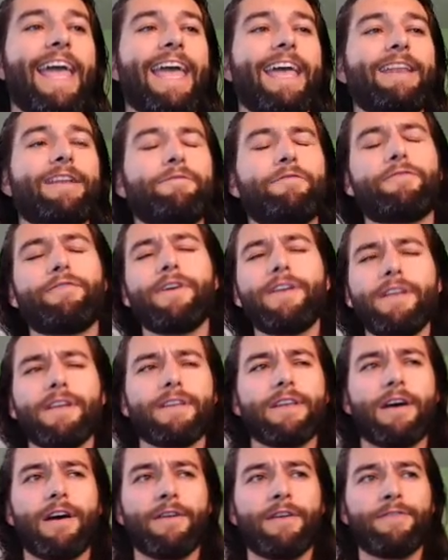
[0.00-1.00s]
And funny
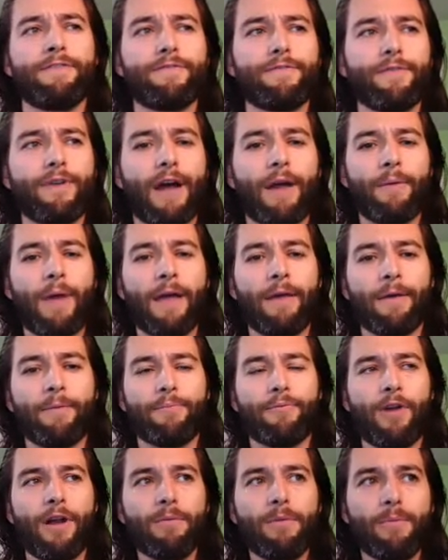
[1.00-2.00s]
enough,
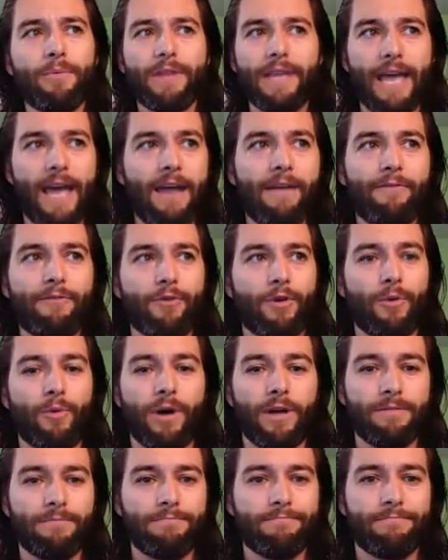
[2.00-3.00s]
probably
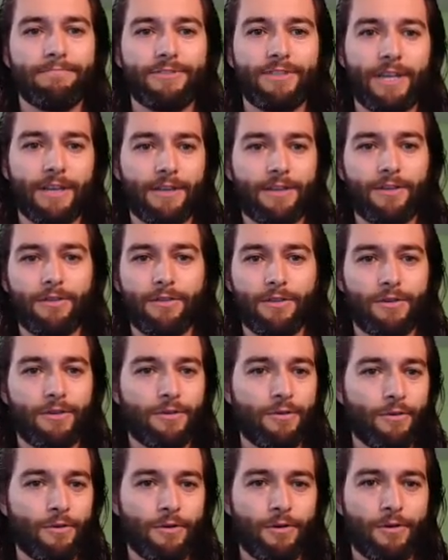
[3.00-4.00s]
everyone,
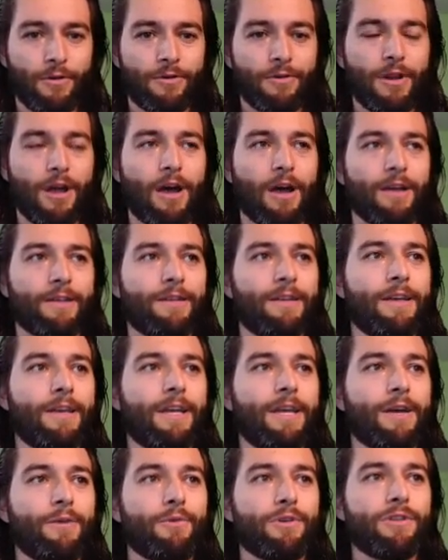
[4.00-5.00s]
secular or non,
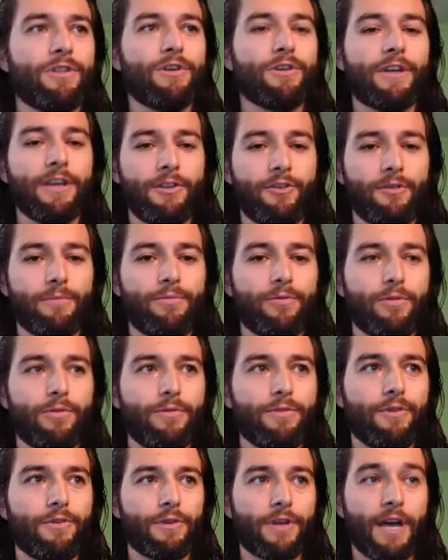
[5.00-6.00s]
would look at
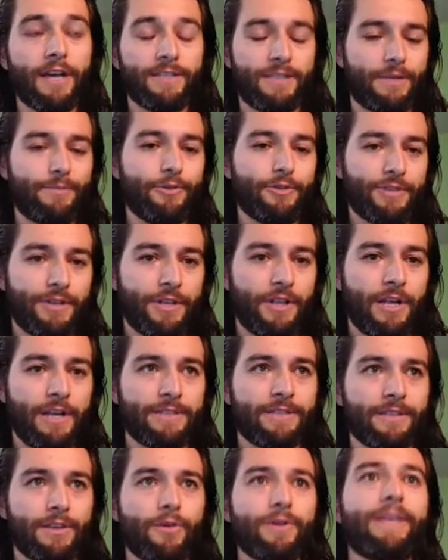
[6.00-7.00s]
your customers and
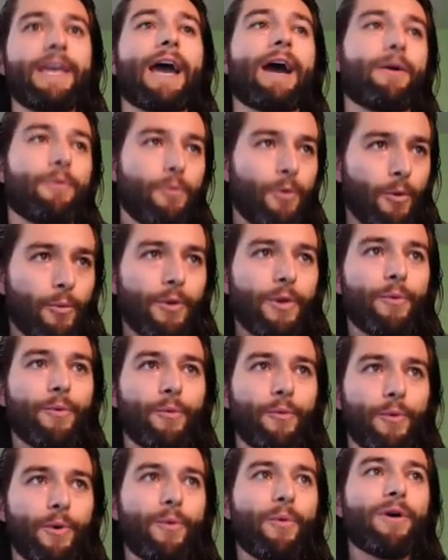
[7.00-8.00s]
clients and go, yeah, well,
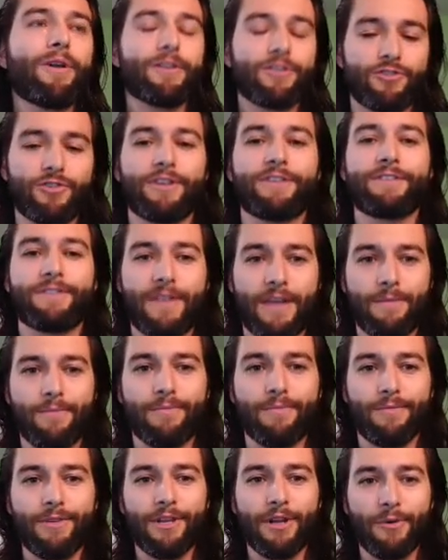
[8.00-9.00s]
we want to trust
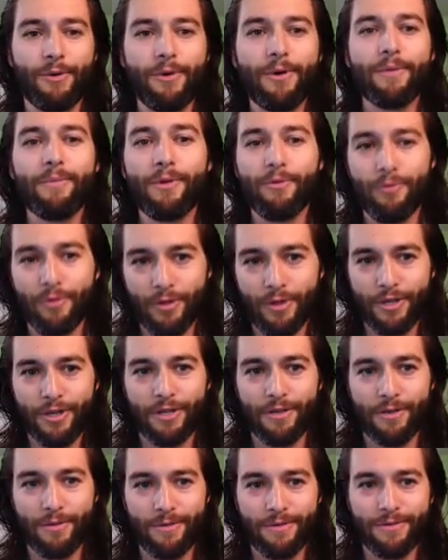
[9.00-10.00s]
them. We want to be really
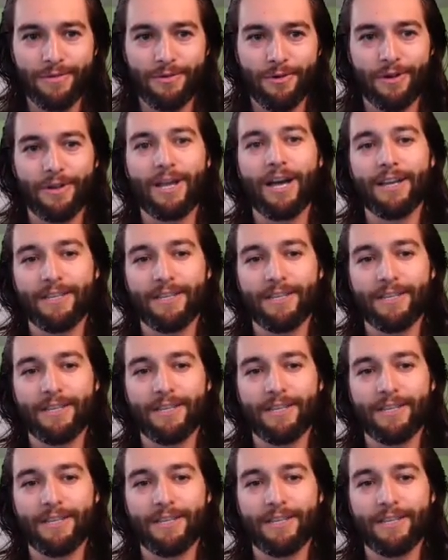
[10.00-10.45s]
good to our